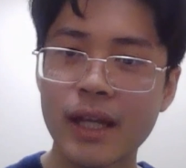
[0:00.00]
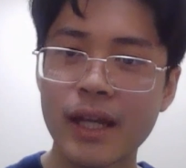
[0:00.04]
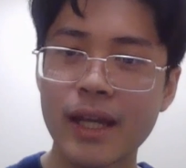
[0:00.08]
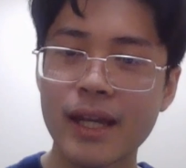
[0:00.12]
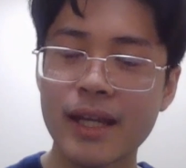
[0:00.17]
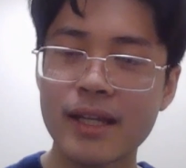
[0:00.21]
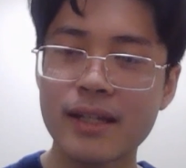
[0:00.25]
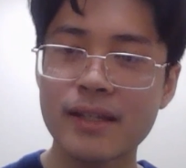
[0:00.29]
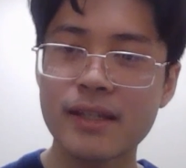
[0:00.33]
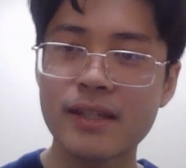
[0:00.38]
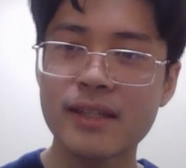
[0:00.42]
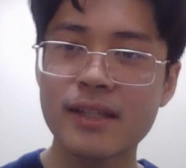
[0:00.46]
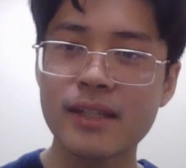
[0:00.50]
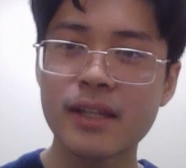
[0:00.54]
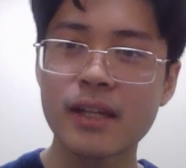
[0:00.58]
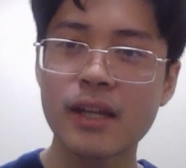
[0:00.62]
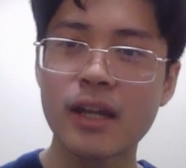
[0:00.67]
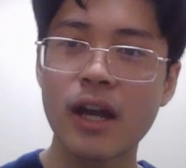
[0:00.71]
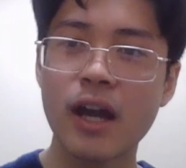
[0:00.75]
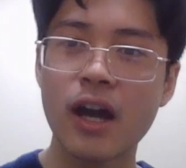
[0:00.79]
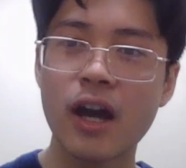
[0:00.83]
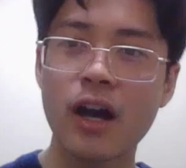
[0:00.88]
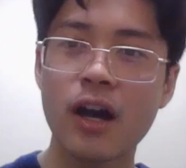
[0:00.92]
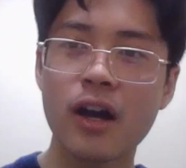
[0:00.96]
is
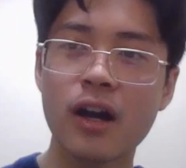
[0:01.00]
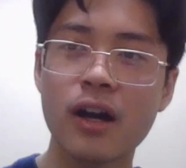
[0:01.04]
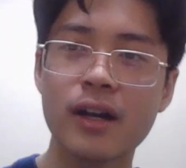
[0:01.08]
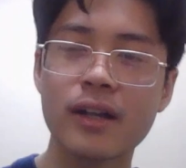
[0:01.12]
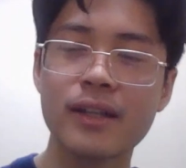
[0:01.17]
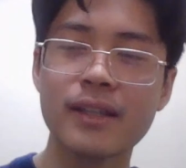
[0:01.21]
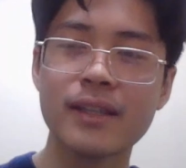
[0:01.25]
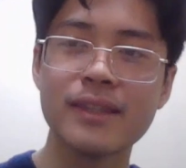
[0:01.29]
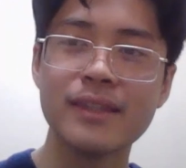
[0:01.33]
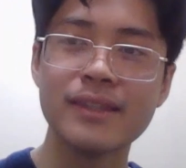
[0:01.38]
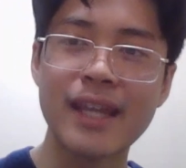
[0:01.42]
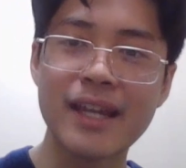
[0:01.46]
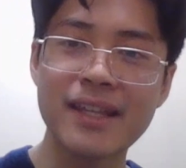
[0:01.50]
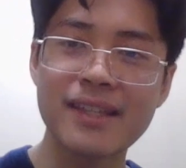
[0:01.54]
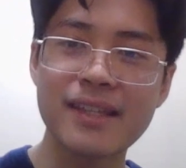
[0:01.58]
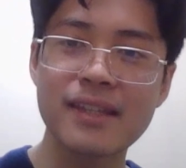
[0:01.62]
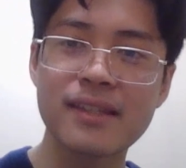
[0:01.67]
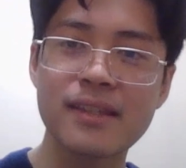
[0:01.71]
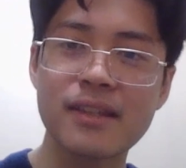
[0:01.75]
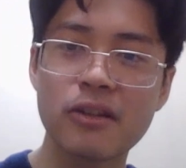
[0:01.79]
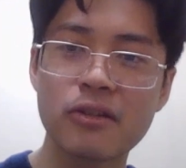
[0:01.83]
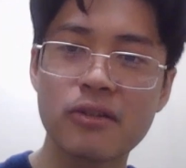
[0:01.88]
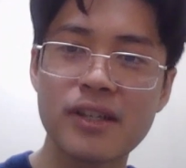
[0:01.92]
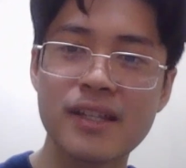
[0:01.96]
a
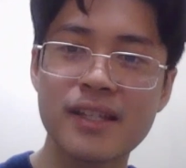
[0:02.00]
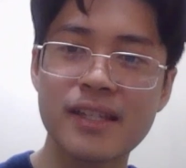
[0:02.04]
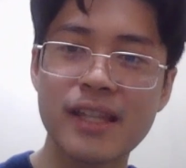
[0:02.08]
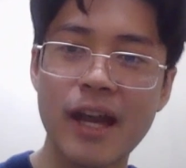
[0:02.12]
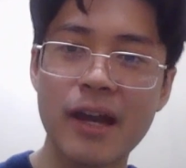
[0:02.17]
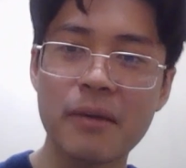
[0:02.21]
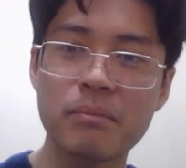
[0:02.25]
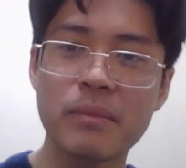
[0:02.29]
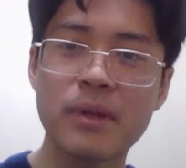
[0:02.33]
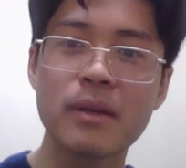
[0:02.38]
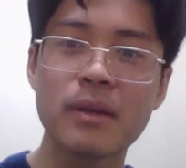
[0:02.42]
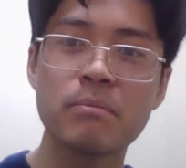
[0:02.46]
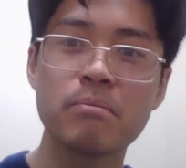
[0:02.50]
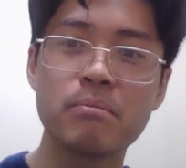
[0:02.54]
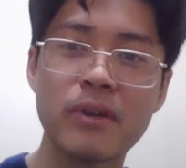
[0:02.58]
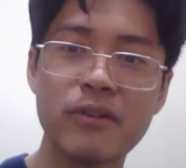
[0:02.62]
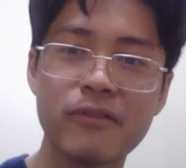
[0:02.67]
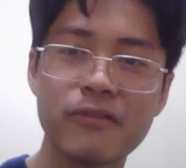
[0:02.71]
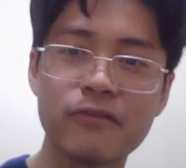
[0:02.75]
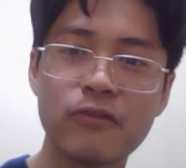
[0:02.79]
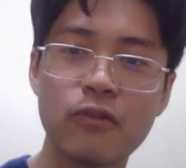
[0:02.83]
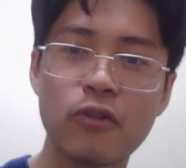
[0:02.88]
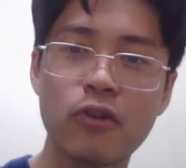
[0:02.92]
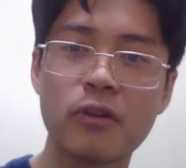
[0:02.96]
necessary step
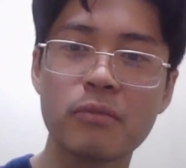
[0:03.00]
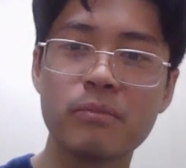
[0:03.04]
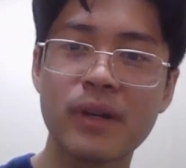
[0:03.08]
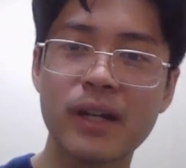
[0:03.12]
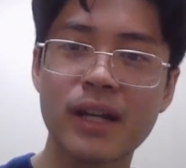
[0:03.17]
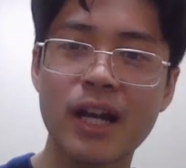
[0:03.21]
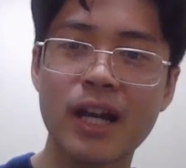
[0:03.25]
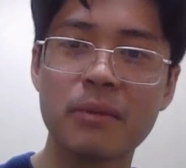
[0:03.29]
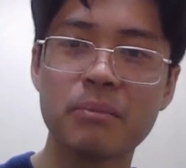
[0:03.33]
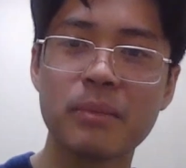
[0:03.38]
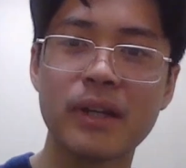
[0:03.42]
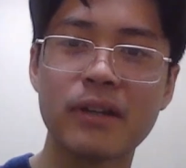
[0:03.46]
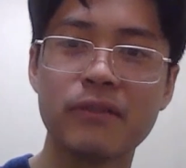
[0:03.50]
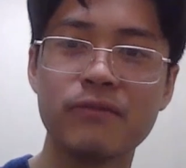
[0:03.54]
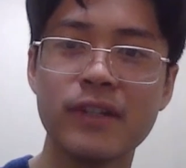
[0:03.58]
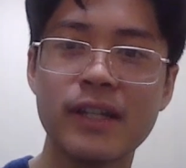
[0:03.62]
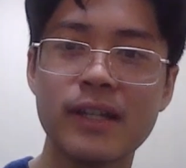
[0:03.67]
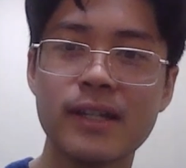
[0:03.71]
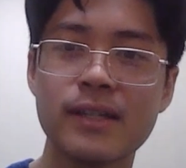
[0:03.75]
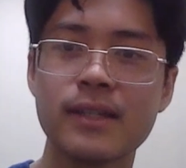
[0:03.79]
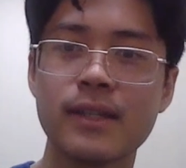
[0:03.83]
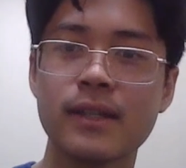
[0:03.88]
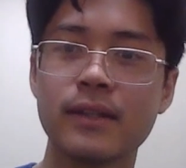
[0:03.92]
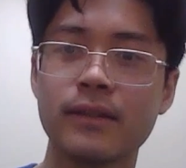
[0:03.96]
before becoming a
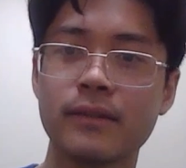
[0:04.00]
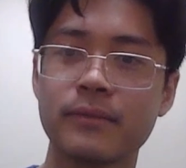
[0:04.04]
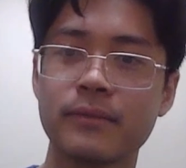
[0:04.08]
VC?